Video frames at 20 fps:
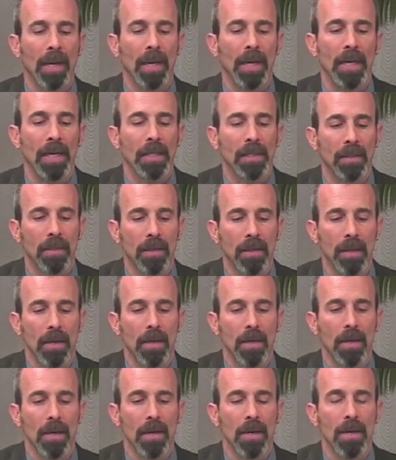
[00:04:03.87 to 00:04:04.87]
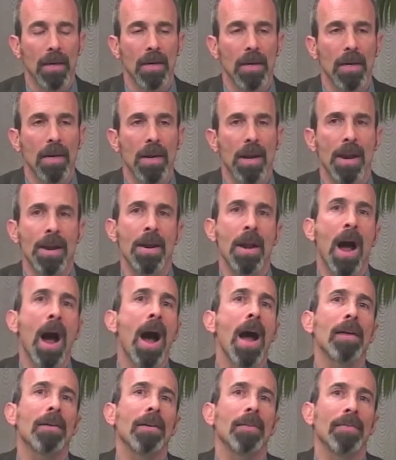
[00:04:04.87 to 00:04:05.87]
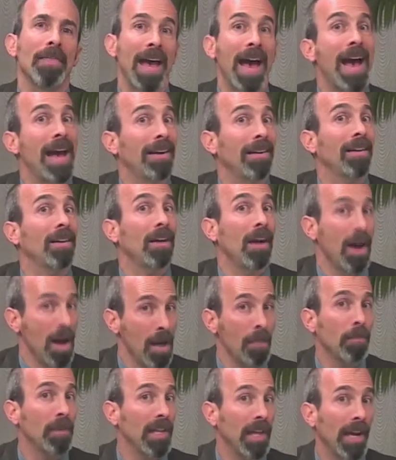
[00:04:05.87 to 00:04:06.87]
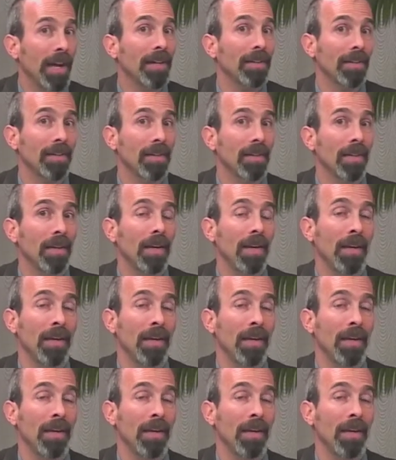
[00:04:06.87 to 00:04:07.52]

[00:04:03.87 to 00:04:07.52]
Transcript: it's not that complex